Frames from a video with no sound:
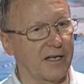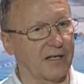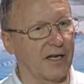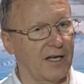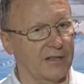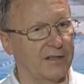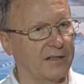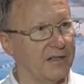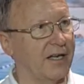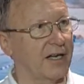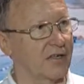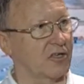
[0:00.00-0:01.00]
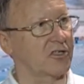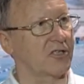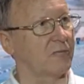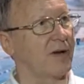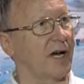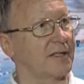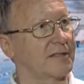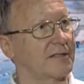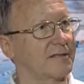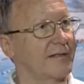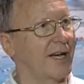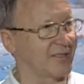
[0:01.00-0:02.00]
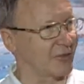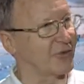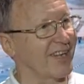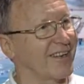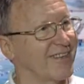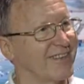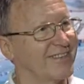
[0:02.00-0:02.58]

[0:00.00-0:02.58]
that they are not so bad as you think.